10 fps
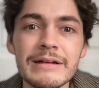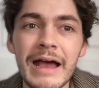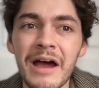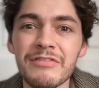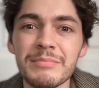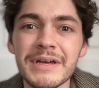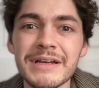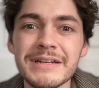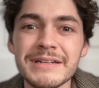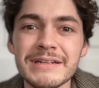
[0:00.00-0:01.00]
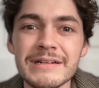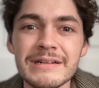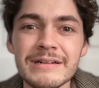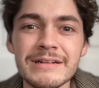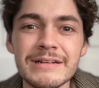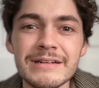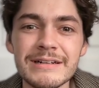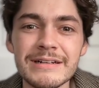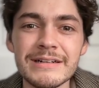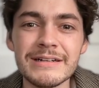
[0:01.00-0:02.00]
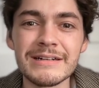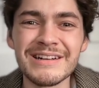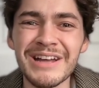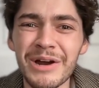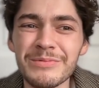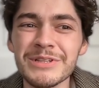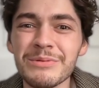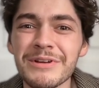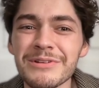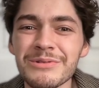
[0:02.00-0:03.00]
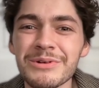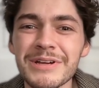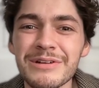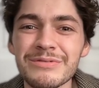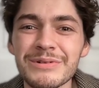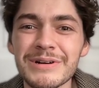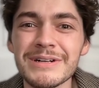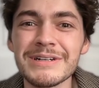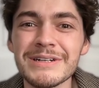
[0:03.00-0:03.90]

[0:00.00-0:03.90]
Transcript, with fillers: half baked. Not really what they're looking for.